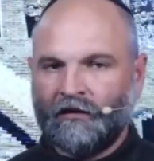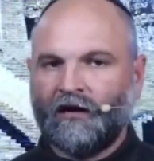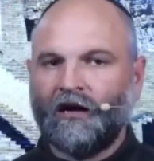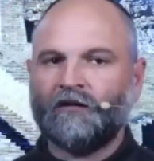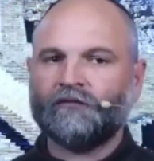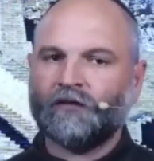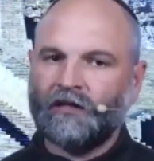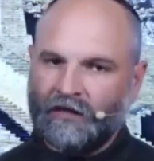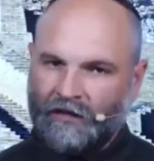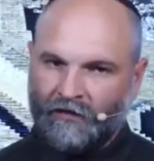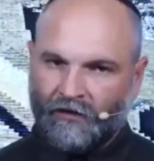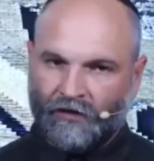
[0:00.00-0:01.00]
of
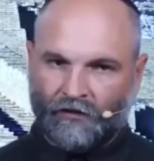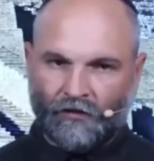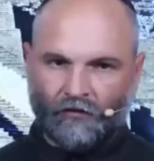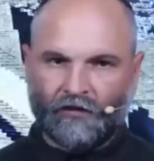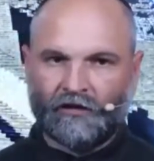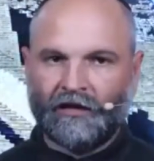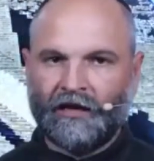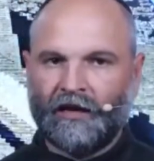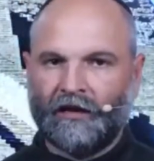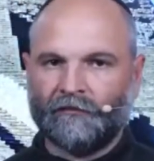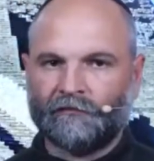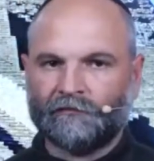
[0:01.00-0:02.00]
leading their own clan.